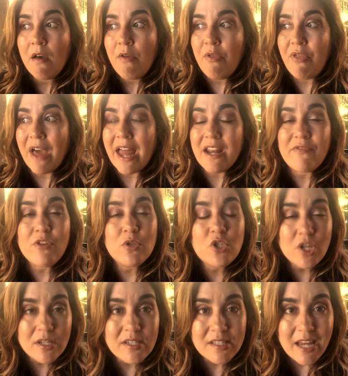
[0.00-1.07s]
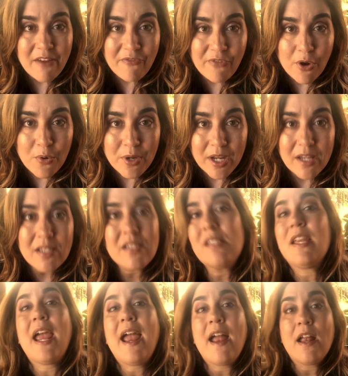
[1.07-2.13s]
that if you just stay
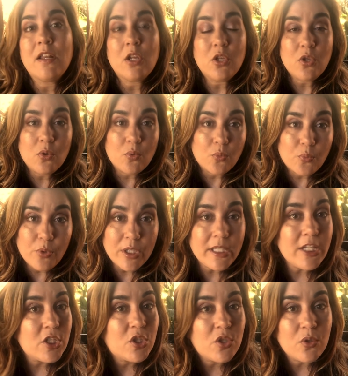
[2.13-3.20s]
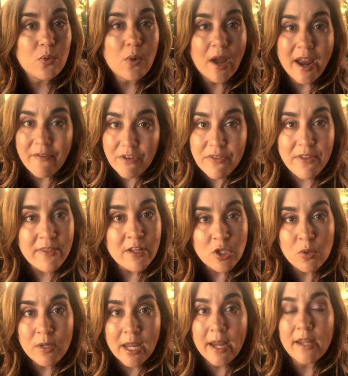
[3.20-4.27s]
focused and you really do everything
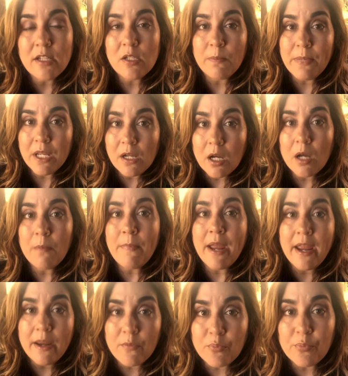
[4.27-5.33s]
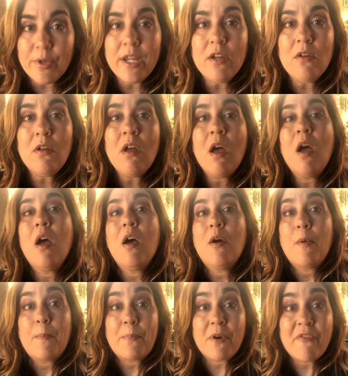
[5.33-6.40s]
that you can to become a real
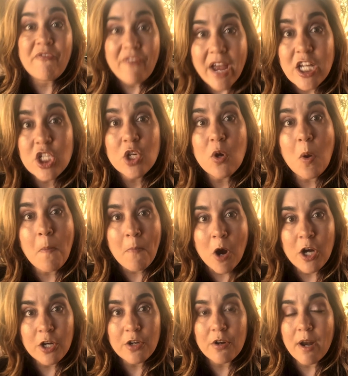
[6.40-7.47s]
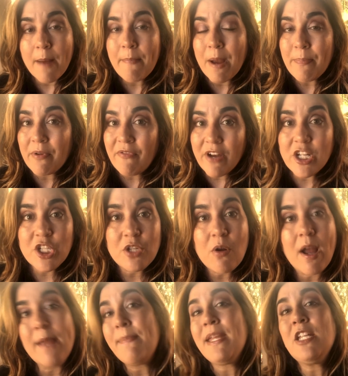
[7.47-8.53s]
professional marketer, and by
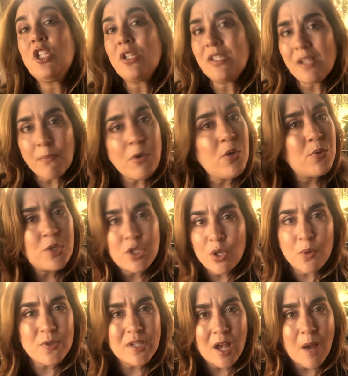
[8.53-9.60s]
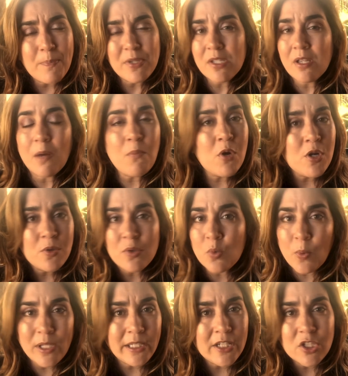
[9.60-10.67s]
professional I mean just someone who shows up, someone who's
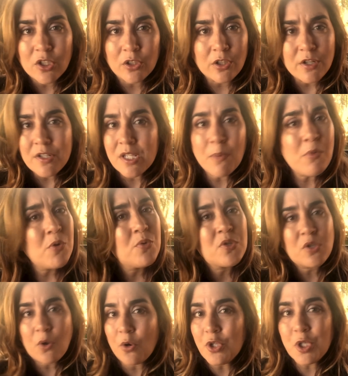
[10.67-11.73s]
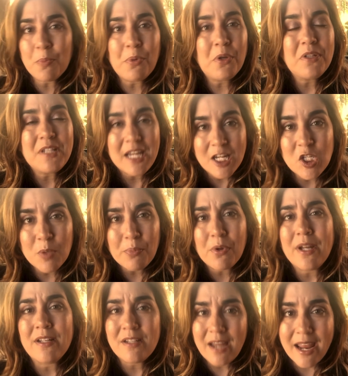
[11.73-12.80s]
willing to learn, someone who's coachable, teachable,
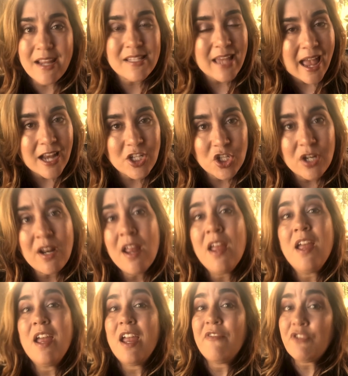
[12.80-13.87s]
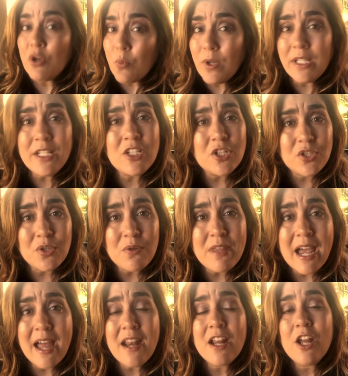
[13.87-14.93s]
and takes action. If you're willing to do
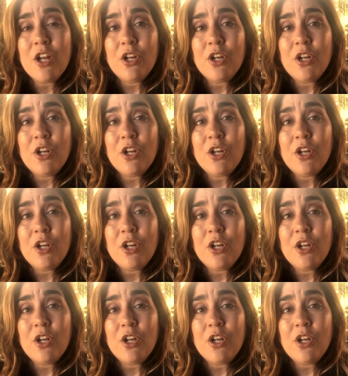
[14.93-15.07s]
that,